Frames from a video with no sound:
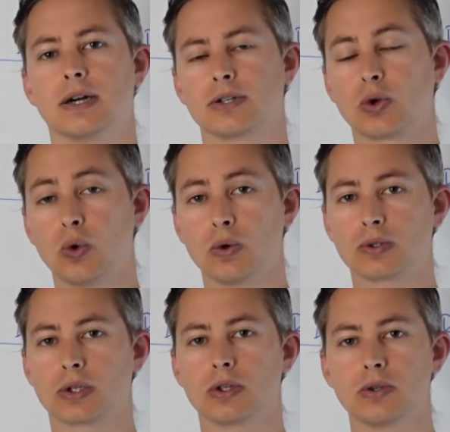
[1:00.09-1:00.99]
tool
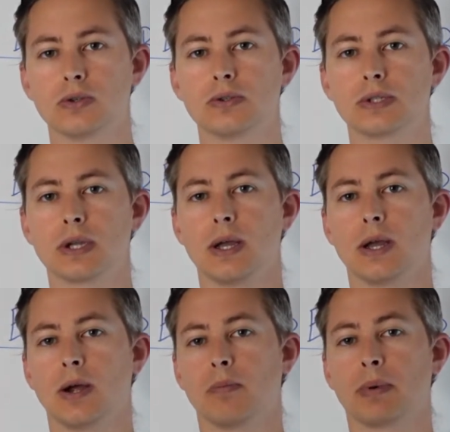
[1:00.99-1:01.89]
to use,
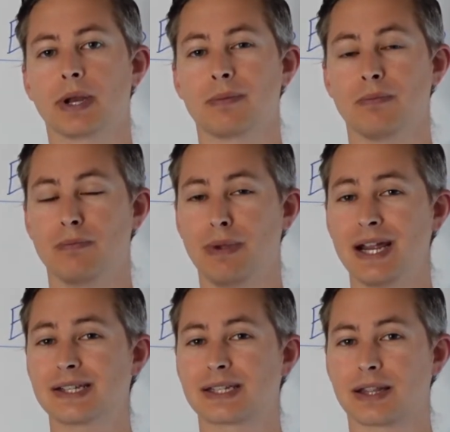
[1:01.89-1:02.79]
but it
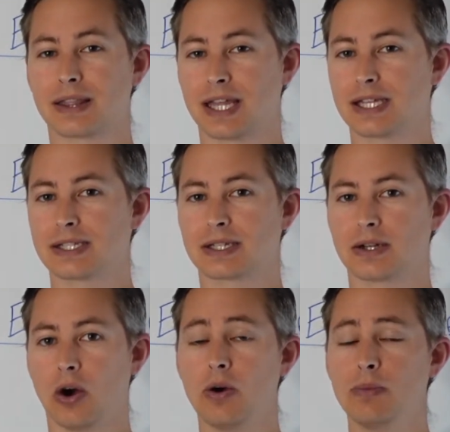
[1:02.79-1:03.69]
makes things
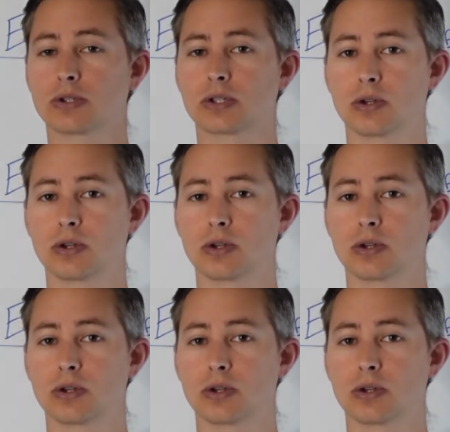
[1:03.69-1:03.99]
almost